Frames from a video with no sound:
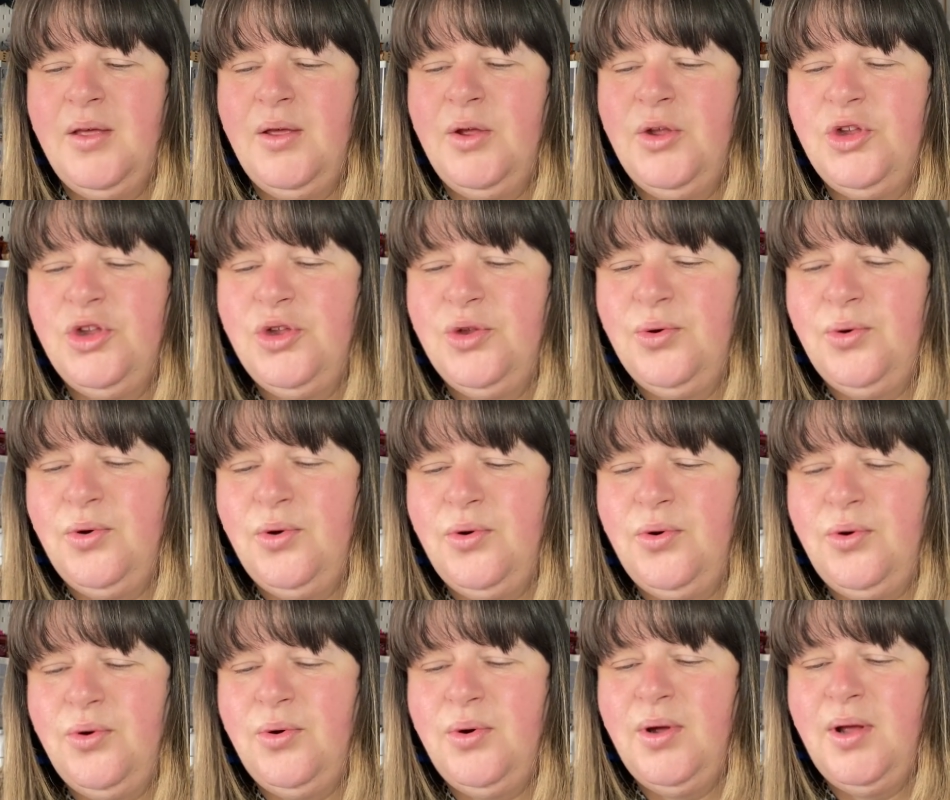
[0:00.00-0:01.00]

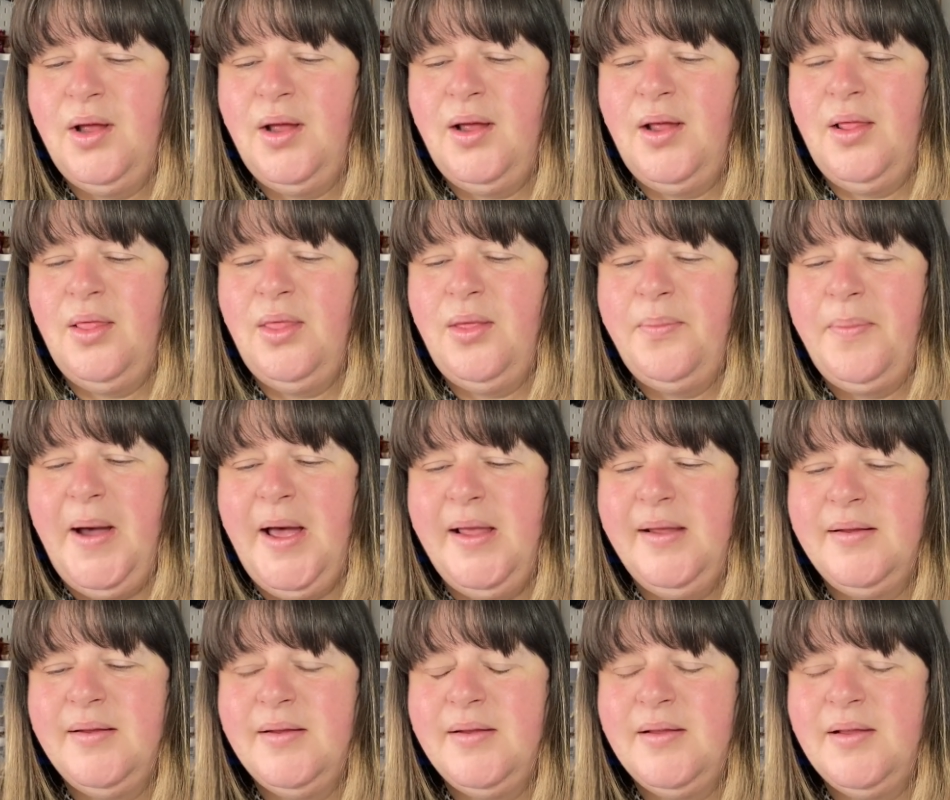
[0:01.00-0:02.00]
so the
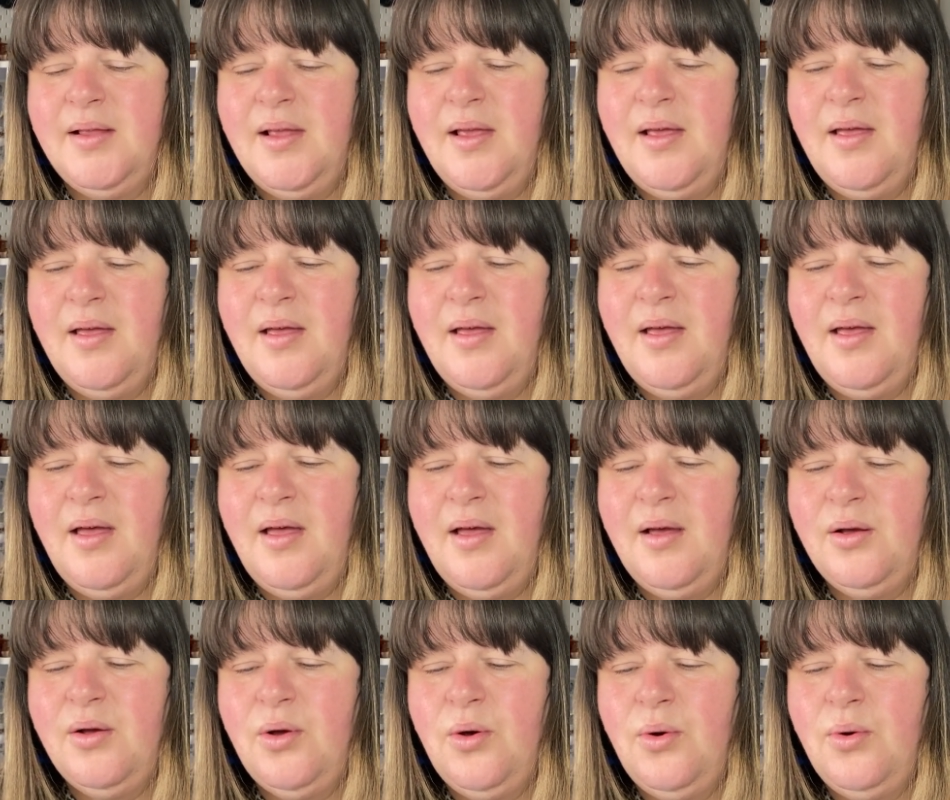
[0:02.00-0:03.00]
bust
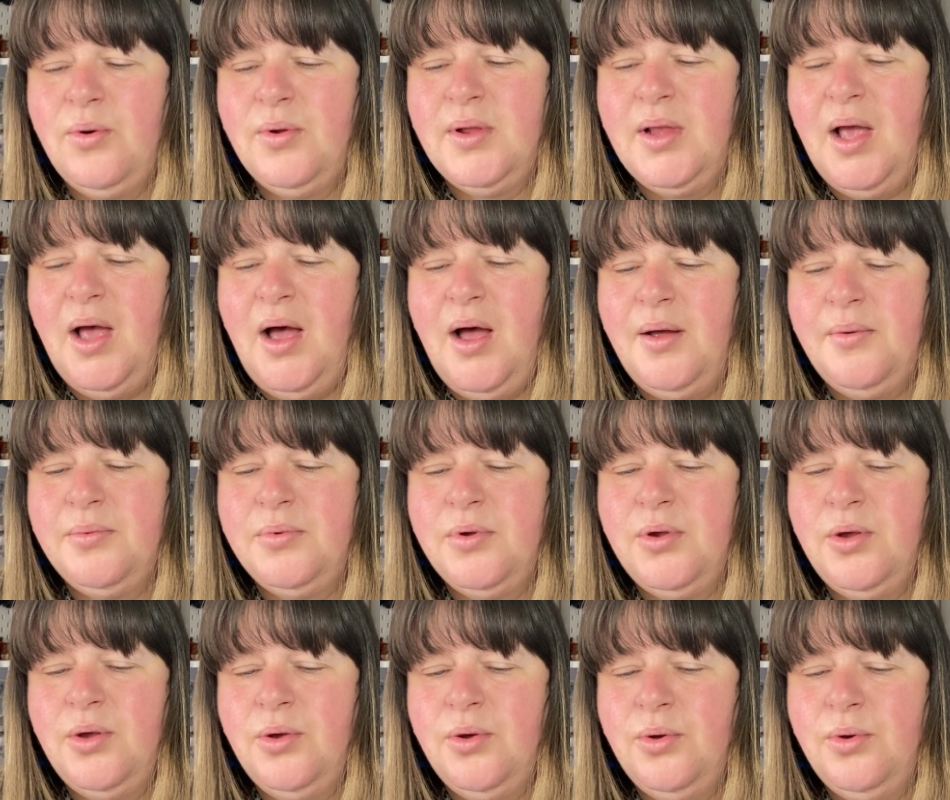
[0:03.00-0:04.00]
goes up
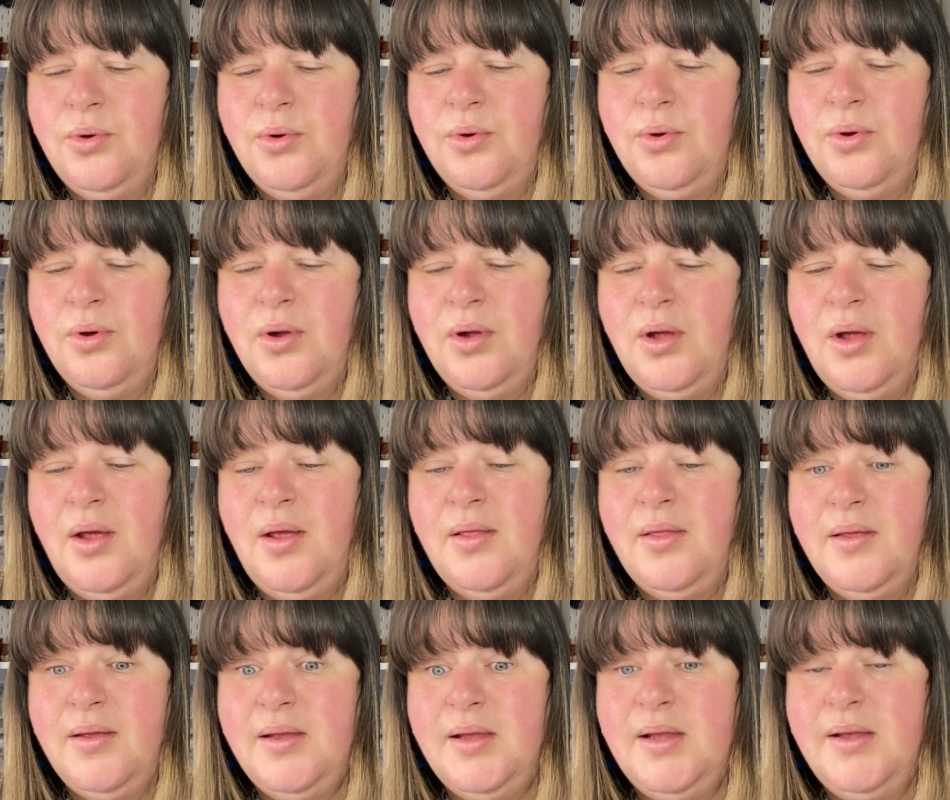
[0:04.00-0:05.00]
to,
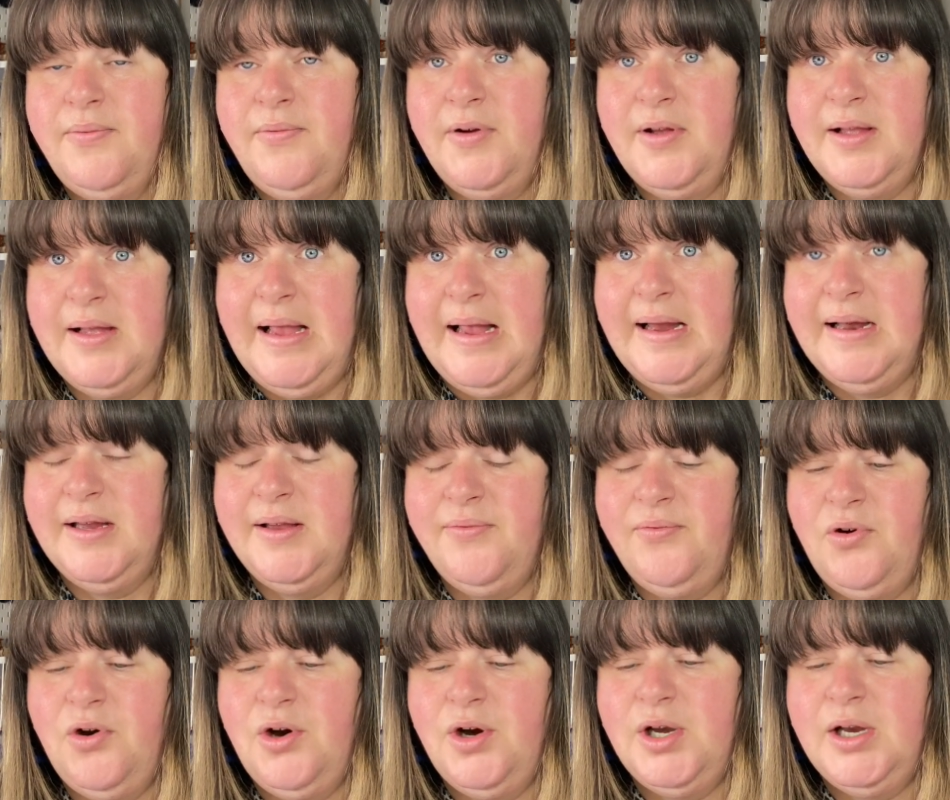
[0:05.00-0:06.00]
this is for size
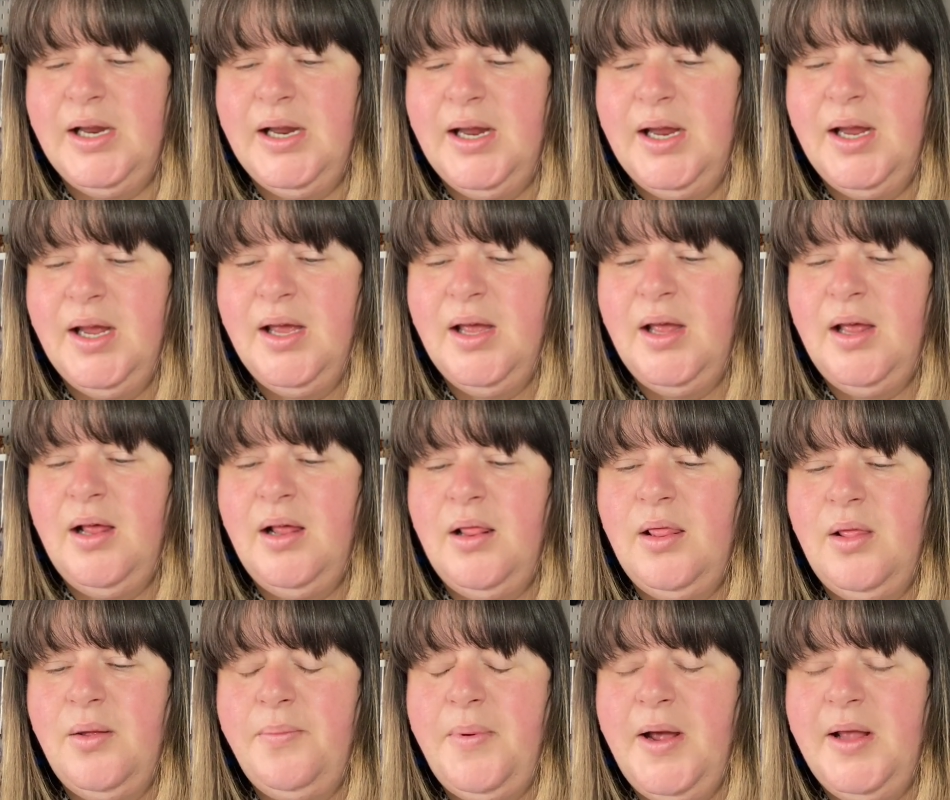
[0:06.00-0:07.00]
40,
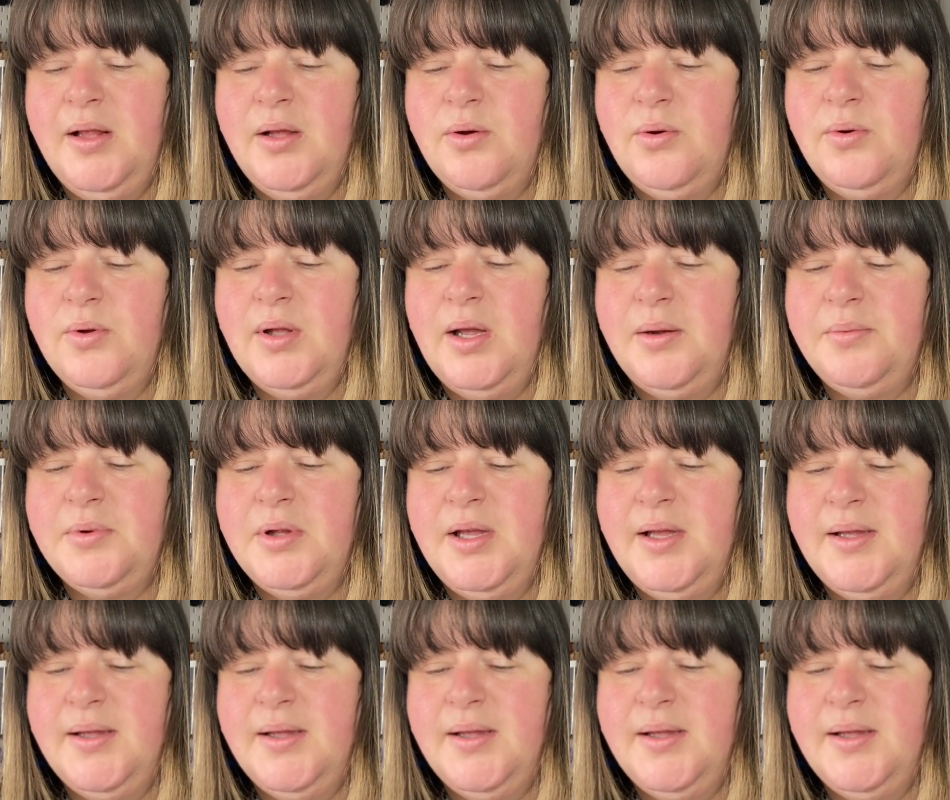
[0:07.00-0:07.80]
the bust goes up to